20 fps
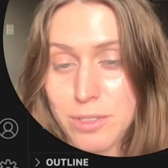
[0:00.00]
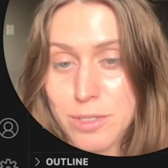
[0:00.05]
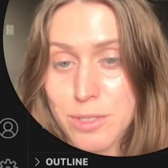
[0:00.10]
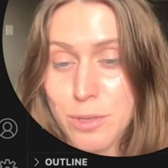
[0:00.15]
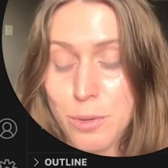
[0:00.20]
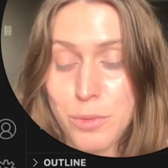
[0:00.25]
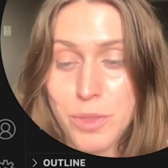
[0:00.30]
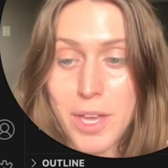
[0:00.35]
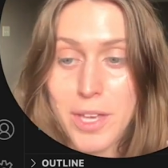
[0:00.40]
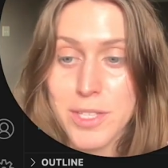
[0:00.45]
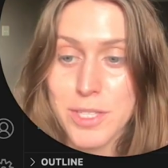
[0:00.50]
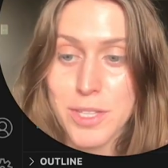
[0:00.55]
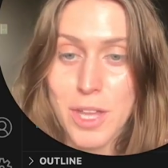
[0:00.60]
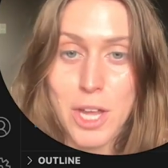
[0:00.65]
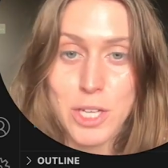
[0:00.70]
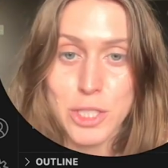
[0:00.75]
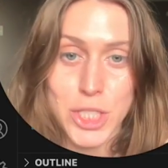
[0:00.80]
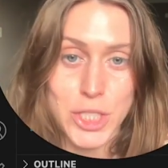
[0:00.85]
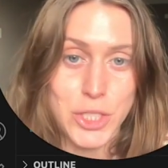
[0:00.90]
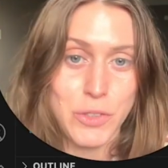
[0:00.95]
So that it's
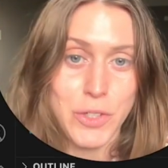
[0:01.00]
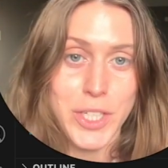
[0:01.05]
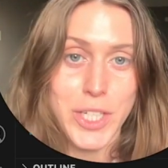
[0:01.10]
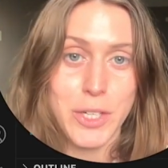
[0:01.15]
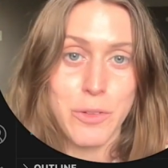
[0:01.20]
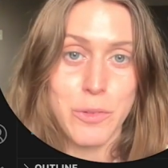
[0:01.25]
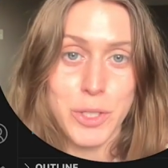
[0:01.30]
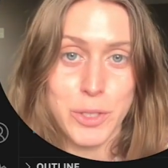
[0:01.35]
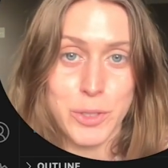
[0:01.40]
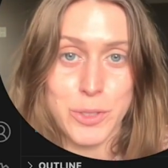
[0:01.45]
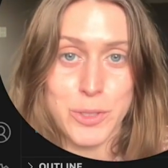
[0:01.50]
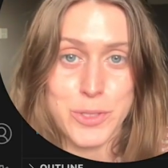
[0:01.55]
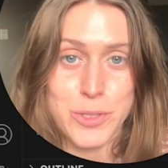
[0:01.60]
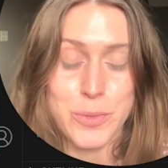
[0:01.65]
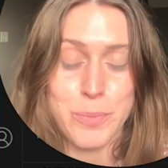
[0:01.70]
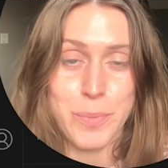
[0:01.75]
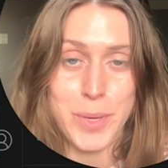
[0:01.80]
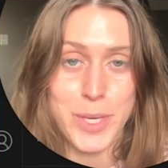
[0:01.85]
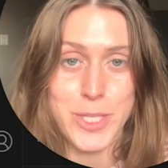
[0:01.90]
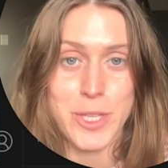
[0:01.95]
not generating riddles
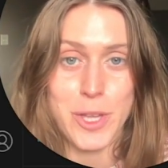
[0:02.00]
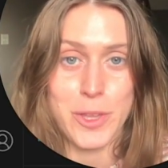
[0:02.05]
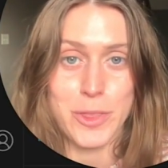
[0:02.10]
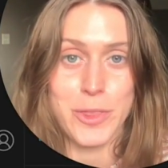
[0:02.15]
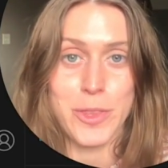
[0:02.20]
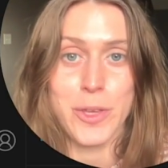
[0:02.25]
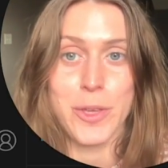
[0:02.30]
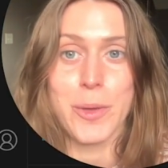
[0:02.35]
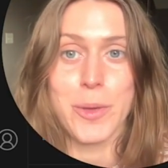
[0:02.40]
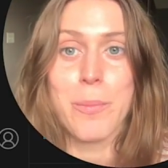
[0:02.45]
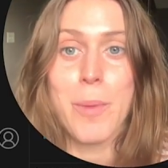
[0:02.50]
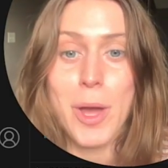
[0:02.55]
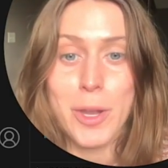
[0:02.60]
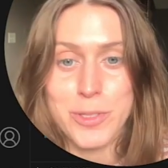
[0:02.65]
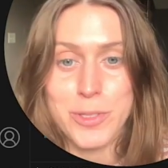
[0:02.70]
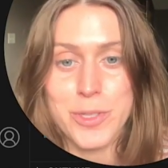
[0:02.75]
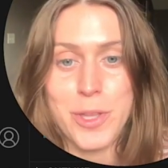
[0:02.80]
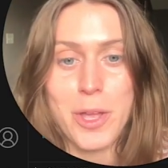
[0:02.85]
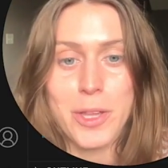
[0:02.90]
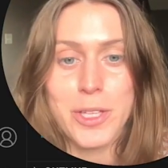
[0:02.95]
based on the
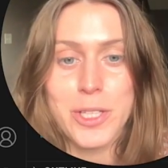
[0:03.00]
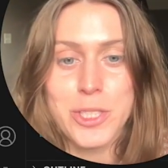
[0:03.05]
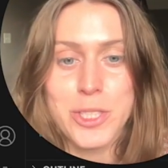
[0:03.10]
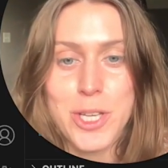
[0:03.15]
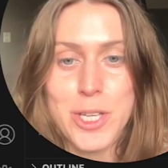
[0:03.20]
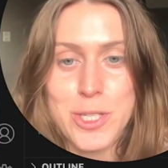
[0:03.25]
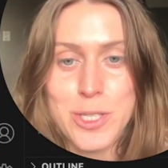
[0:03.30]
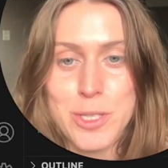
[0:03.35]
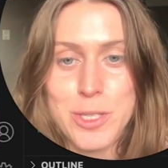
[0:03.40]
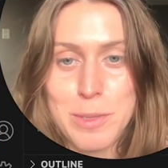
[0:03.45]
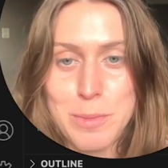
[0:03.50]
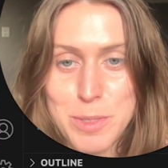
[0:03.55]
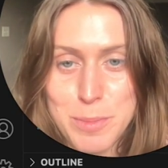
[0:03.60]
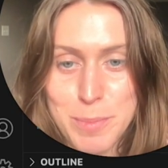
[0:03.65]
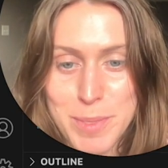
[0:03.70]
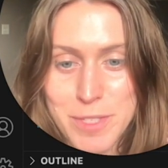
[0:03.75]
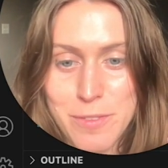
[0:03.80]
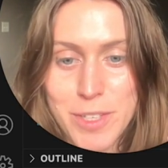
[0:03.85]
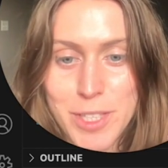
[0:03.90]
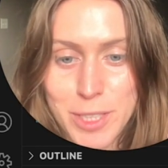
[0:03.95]
model's knowledge, it's
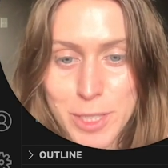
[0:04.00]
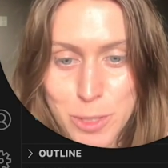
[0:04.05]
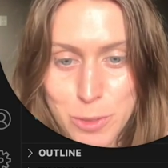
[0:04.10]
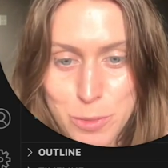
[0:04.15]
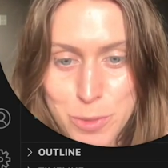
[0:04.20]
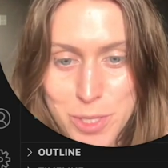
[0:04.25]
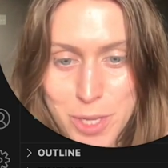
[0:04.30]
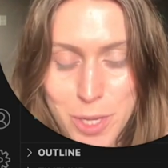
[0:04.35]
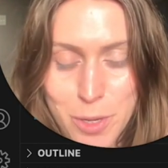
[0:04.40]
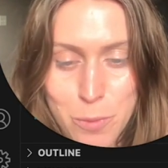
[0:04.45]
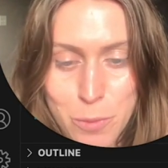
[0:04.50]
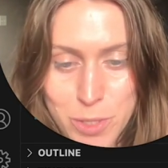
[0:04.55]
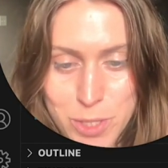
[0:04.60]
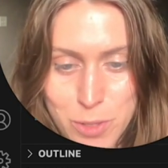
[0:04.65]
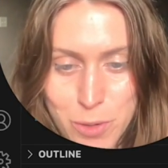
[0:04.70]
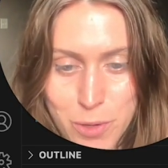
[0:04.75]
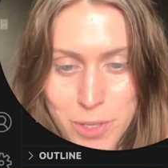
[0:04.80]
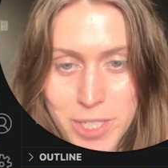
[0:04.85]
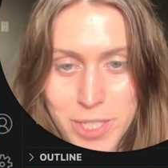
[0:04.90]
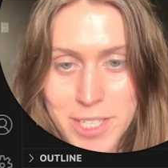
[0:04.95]
specifically using what's
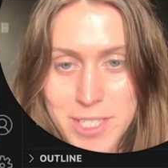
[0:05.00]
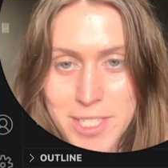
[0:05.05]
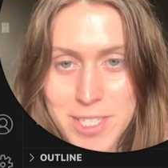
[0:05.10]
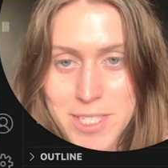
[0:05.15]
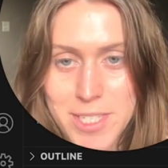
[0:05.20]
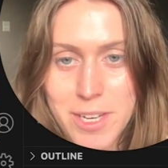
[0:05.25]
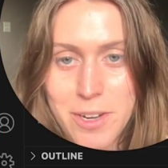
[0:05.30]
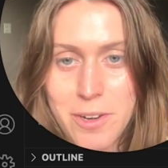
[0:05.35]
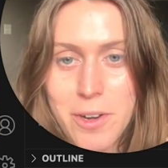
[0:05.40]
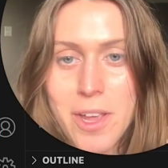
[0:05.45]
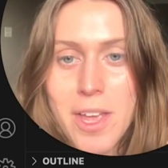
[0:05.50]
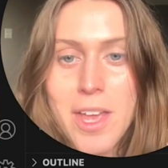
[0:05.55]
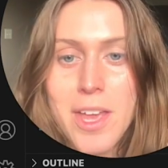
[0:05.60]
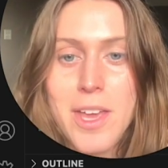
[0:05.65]
already exists here.